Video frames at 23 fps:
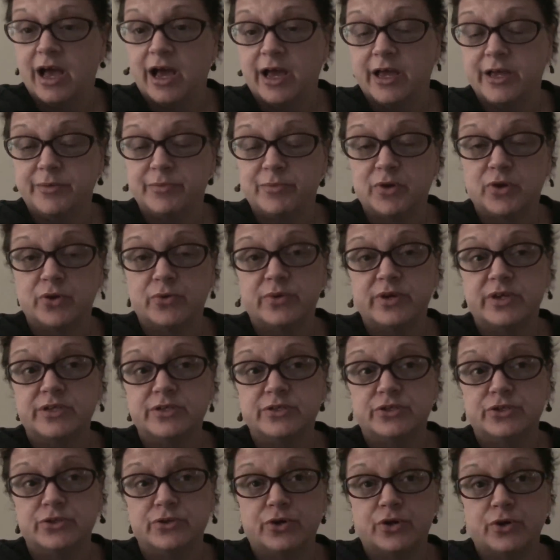I'm
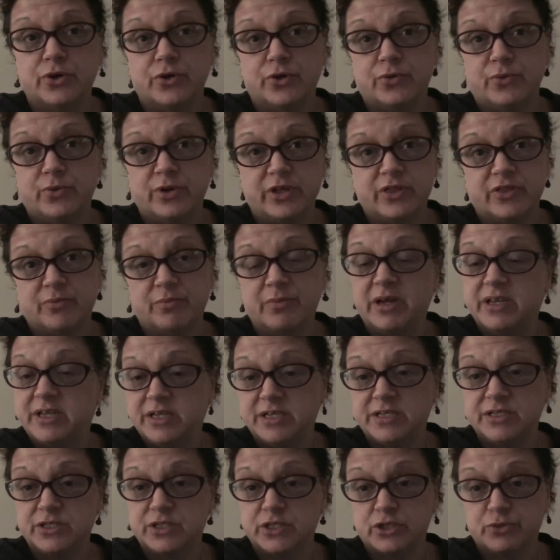going to go with my
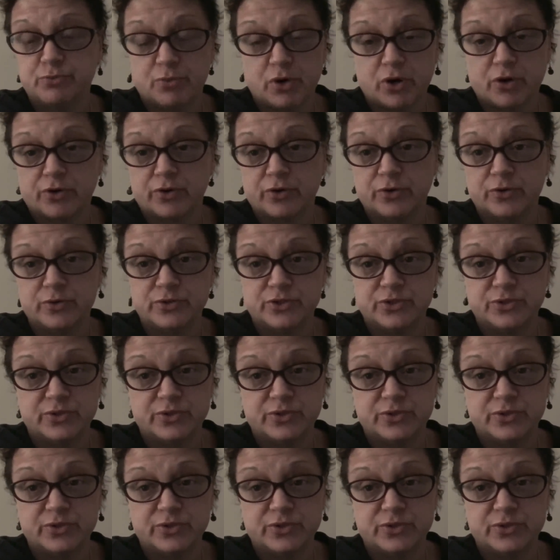niece tomorrow